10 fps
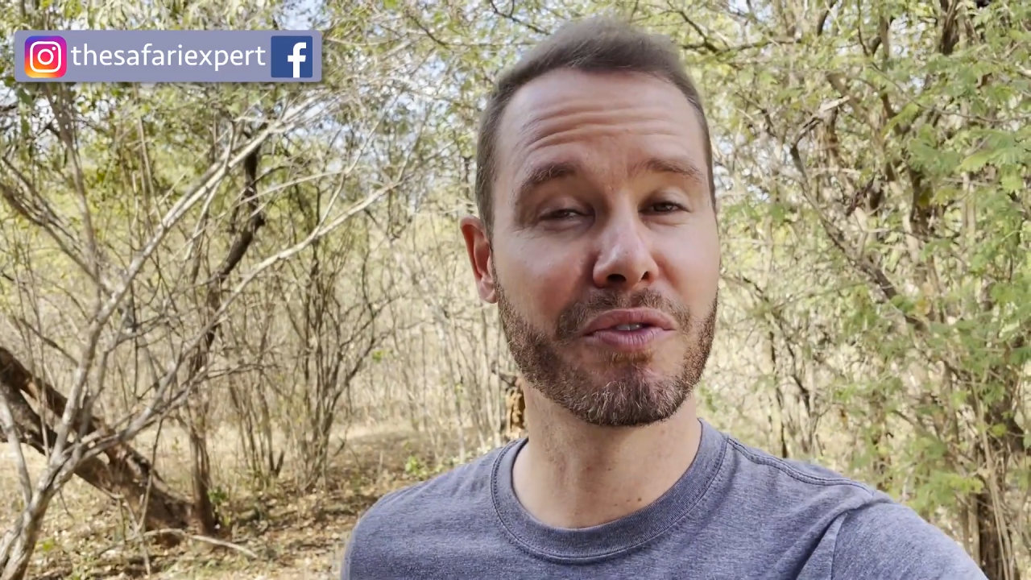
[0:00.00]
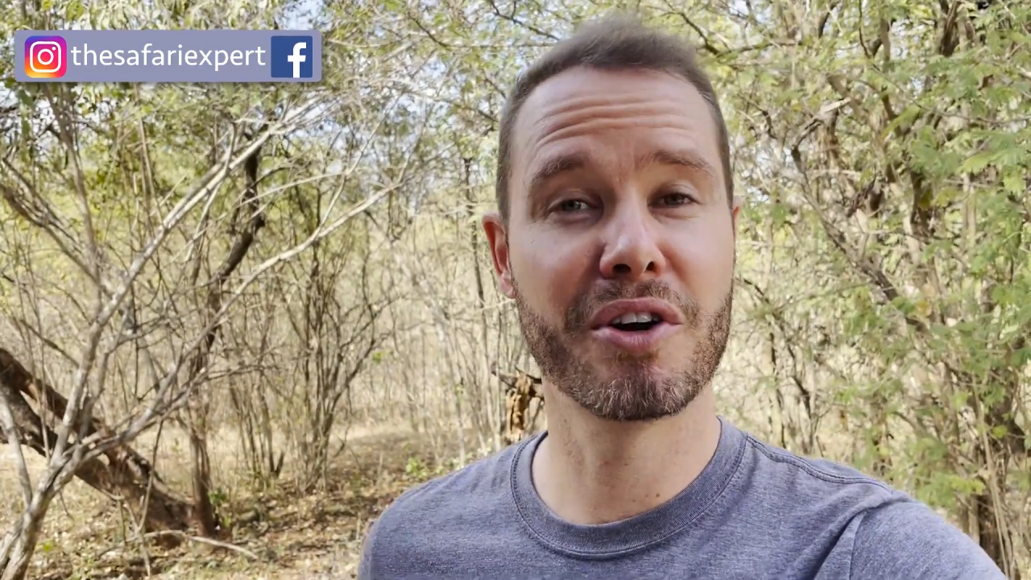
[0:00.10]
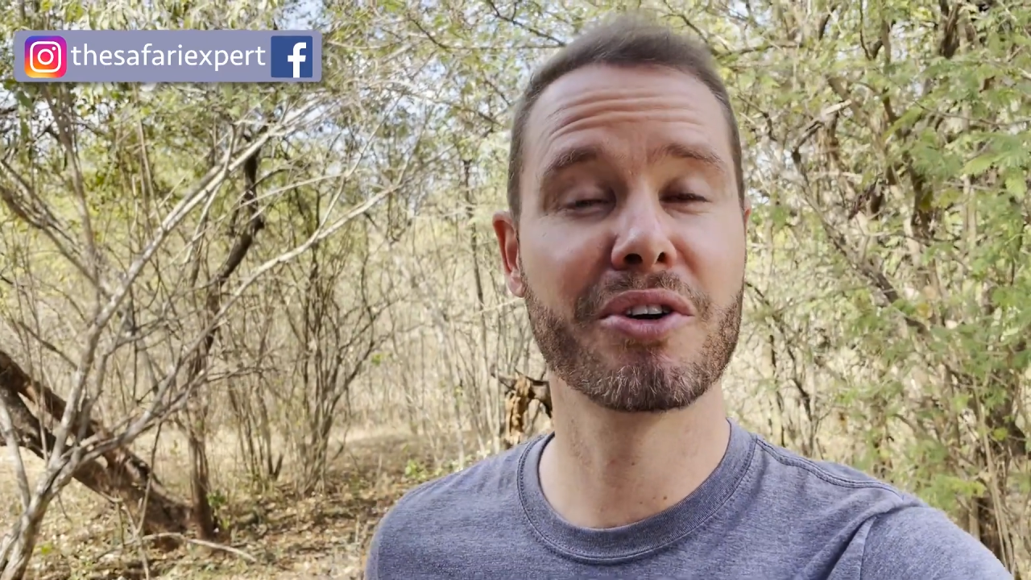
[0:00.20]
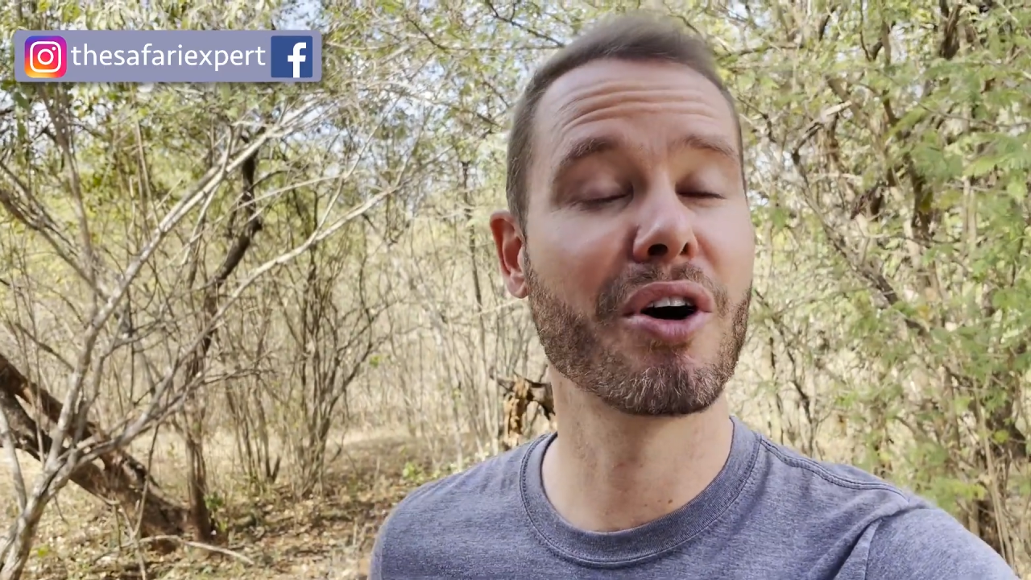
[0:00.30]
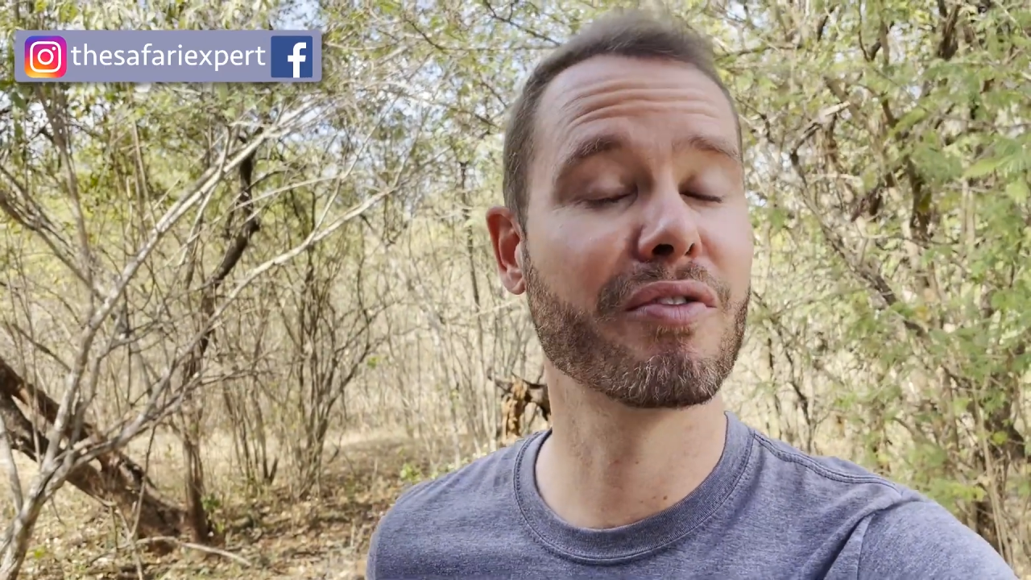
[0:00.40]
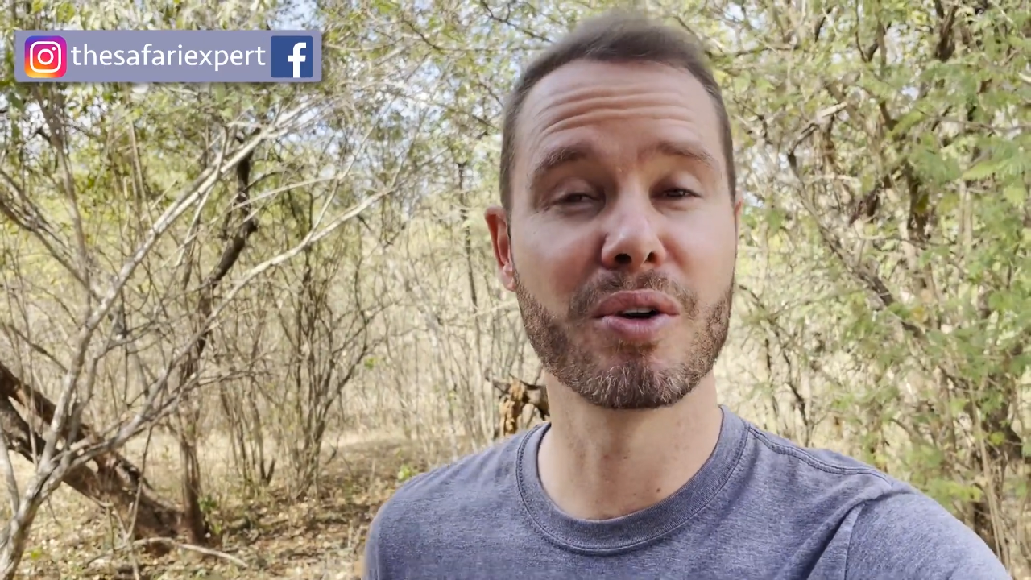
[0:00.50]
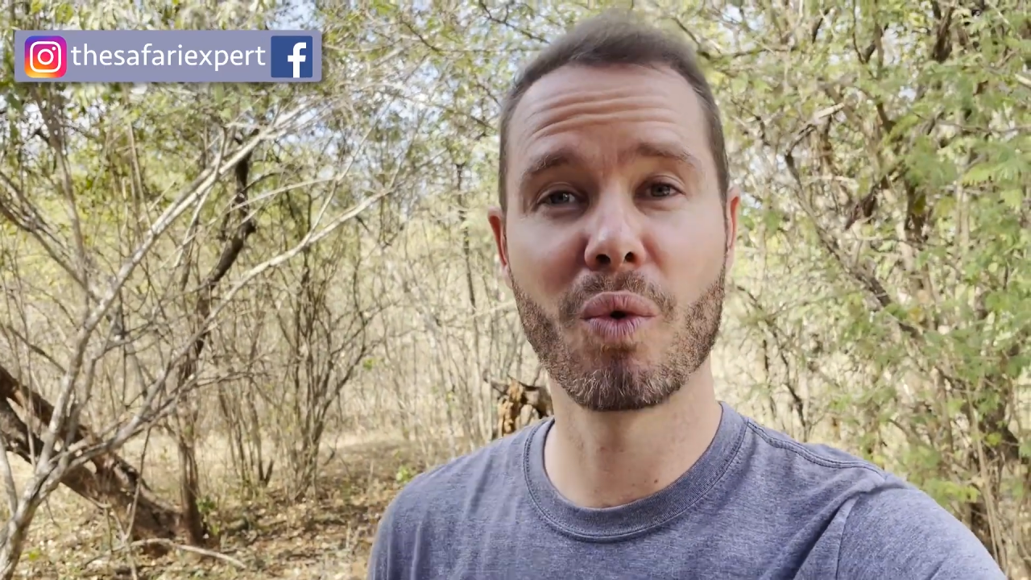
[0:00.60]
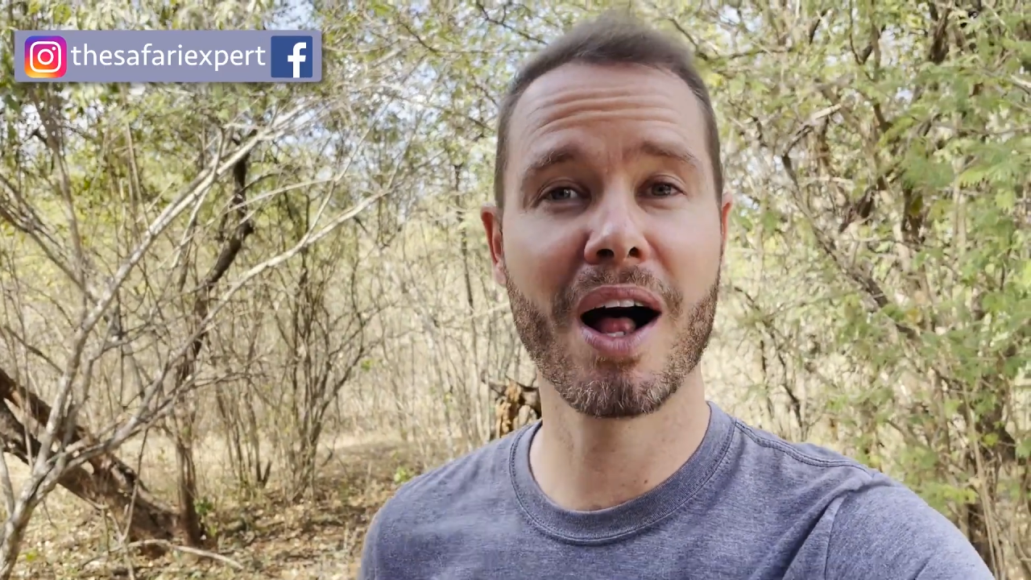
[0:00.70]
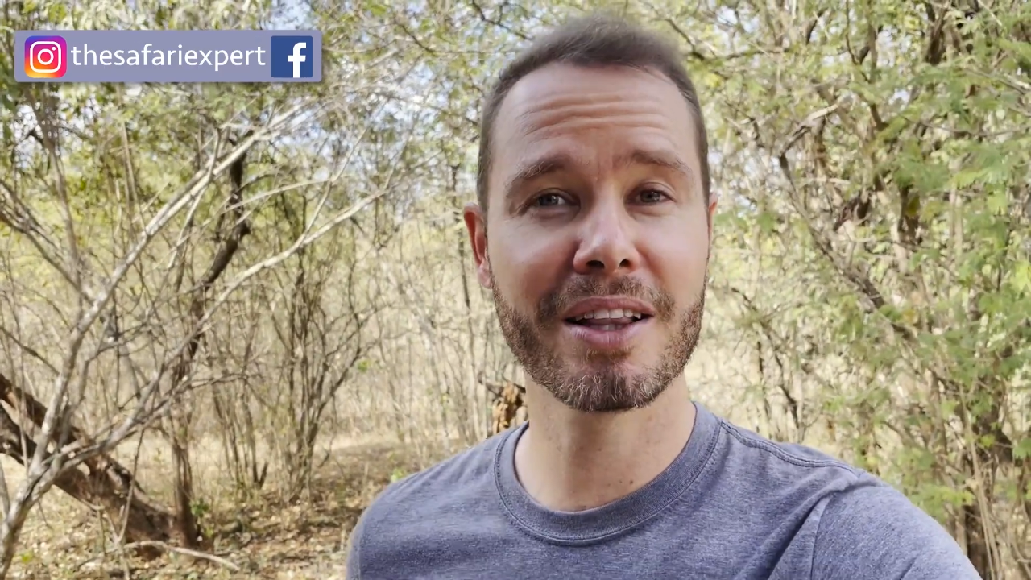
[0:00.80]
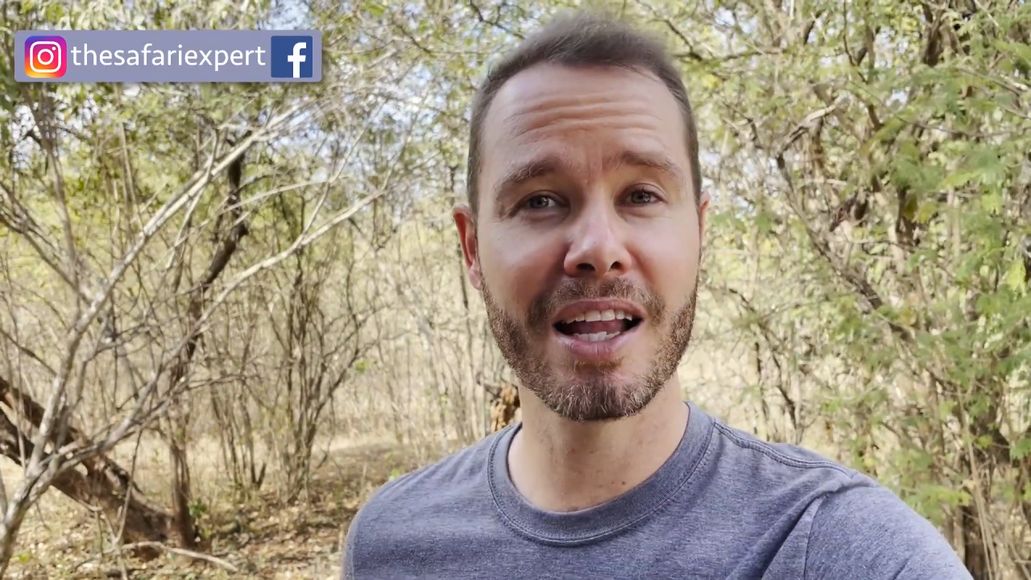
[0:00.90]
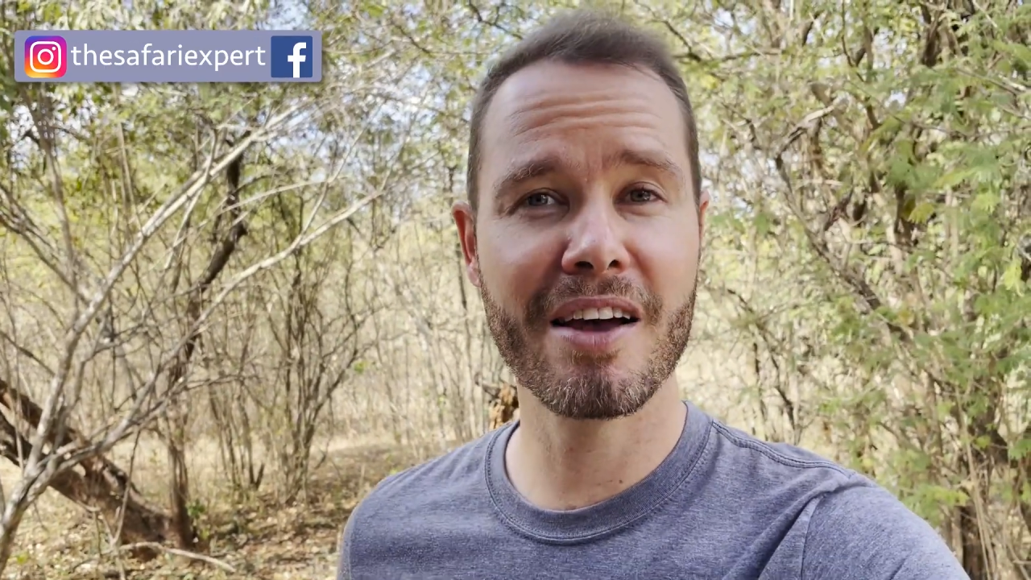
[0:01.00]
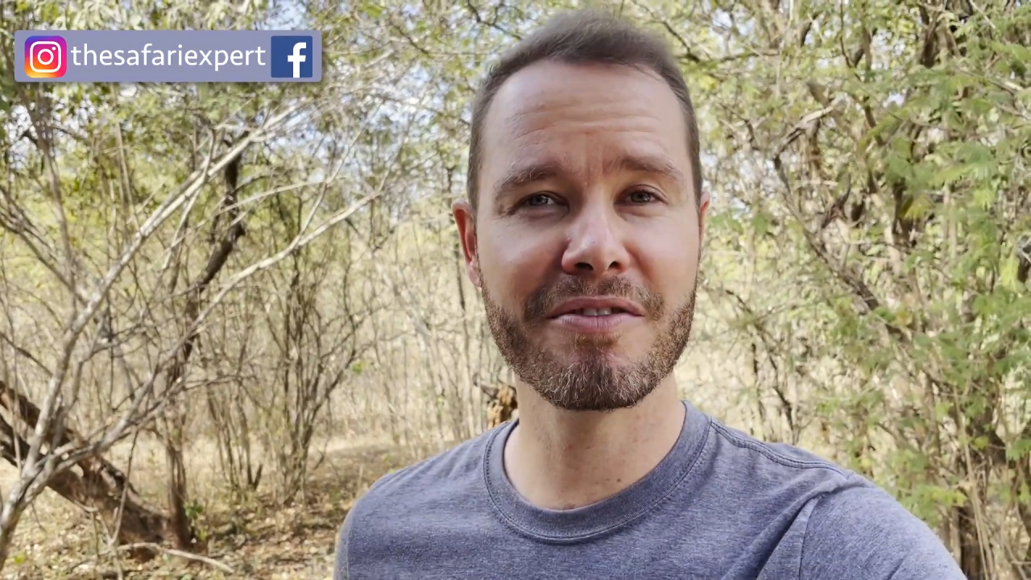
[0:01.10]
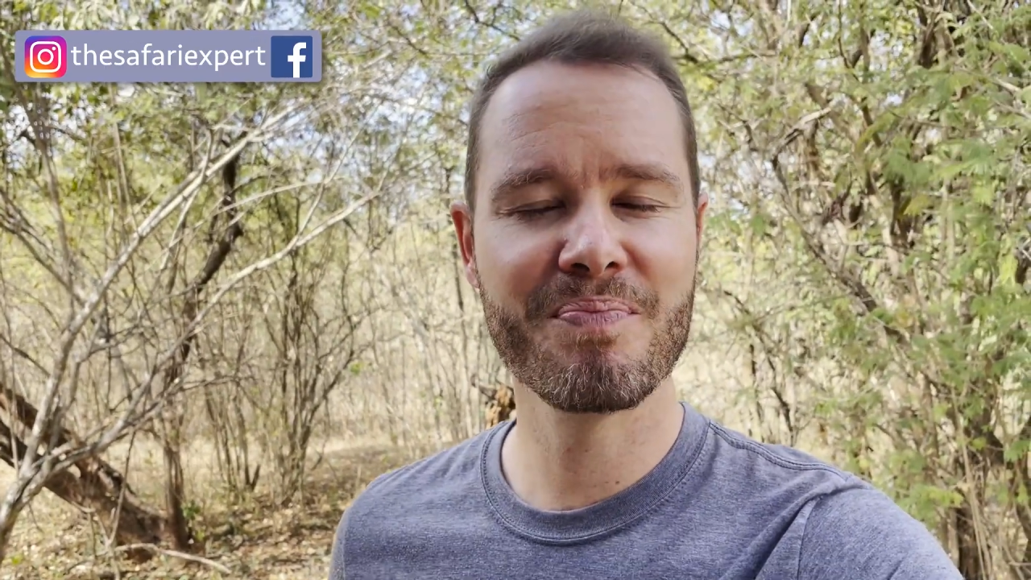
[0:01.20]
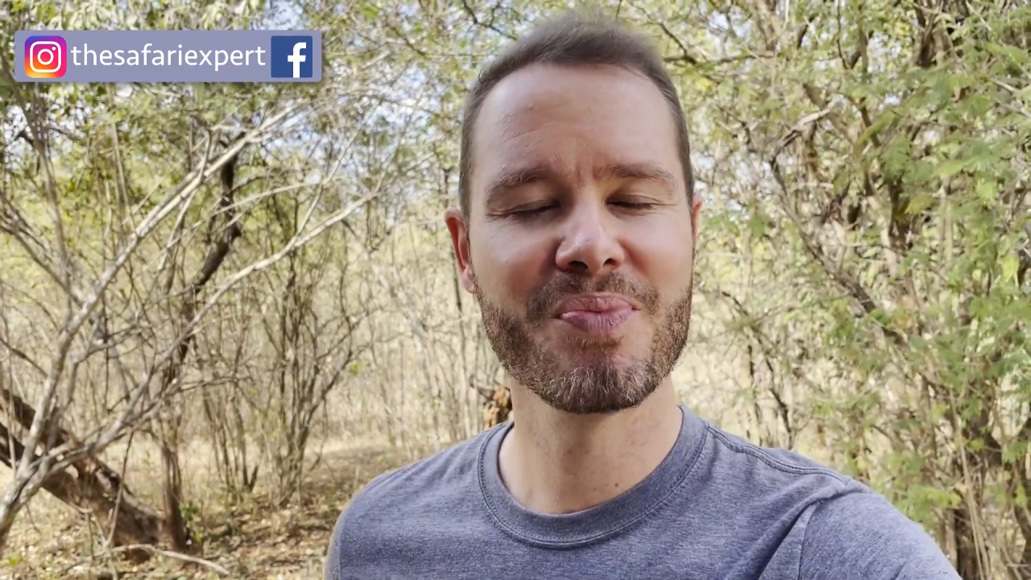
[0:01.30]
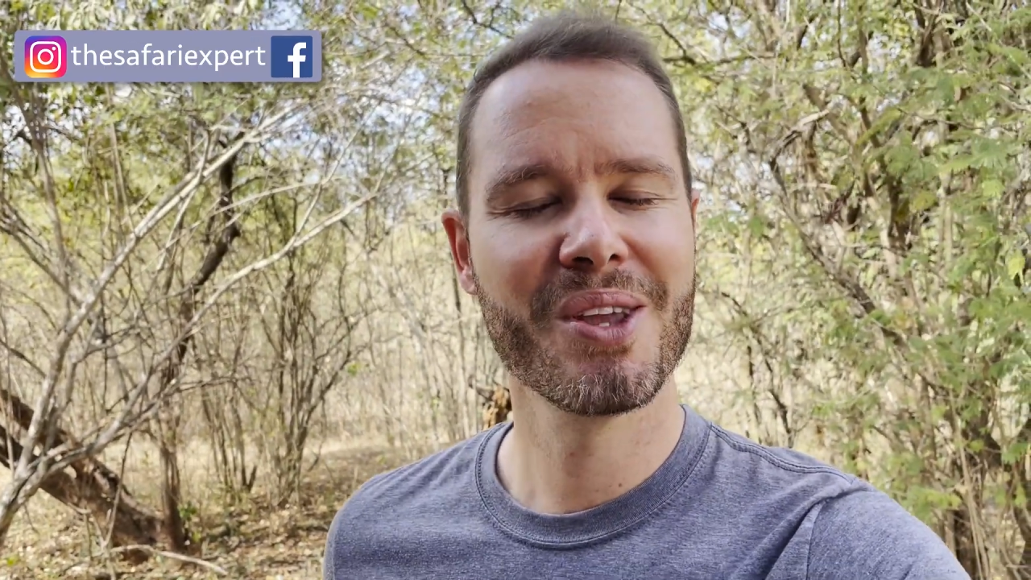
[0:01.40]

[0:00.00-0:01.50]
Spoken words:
photographing wildlife?